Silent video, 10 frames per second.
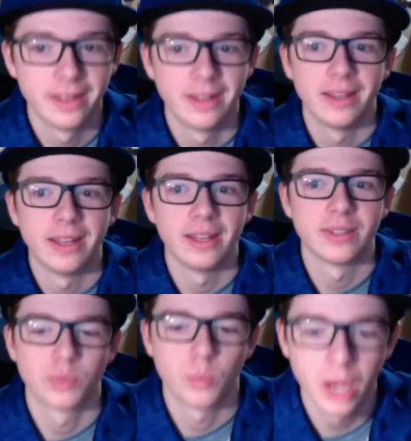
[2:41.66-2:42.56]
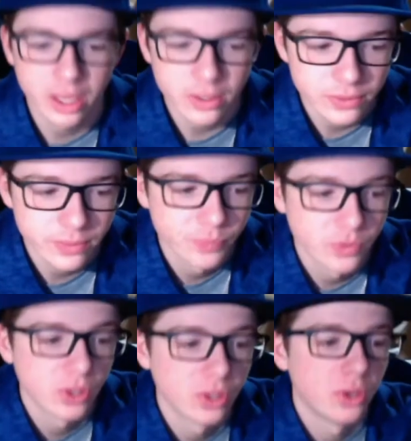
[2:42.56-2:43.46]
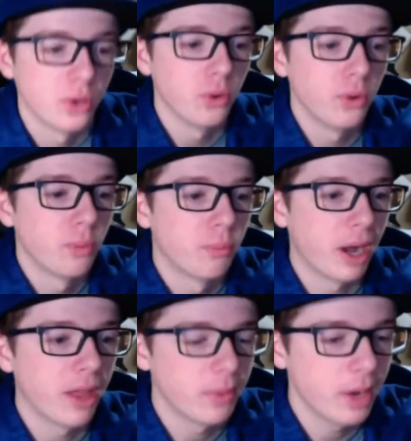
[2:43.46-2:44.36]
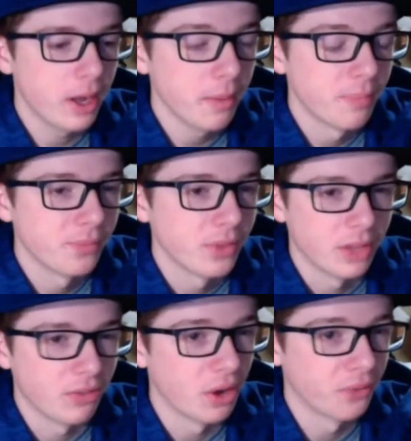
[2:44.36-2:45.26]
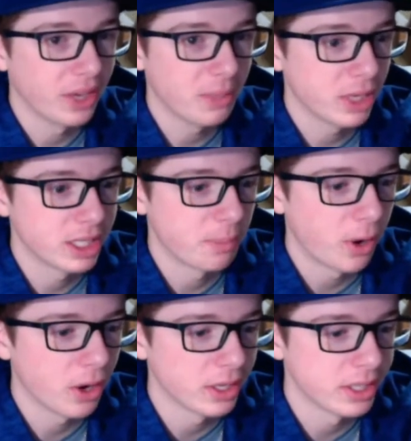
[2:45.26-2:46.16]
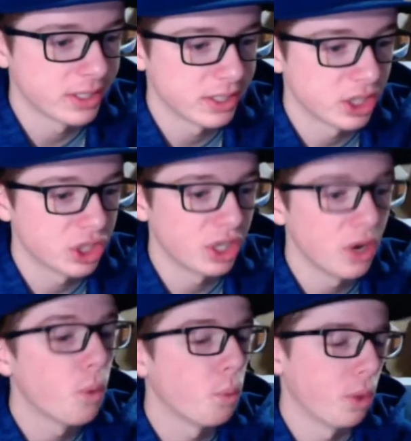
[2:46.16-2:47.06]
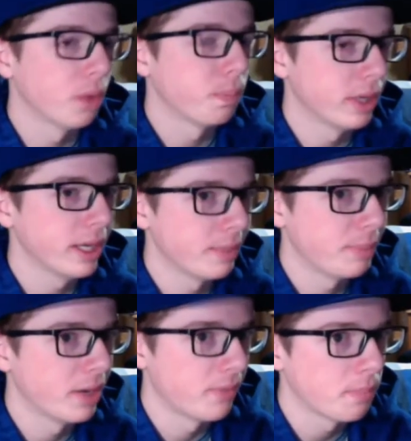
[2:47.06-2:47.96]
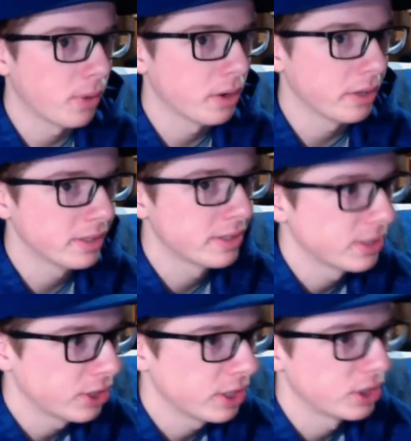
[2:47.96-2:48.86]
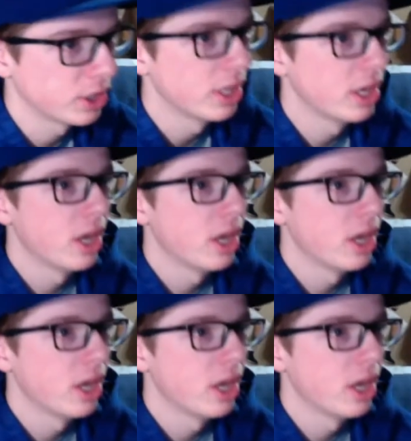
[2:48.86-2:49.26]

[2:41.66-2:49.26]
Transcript: His wife, who, by the way, if you don't think plays a part in his decision, will play a bit of a part in his decision,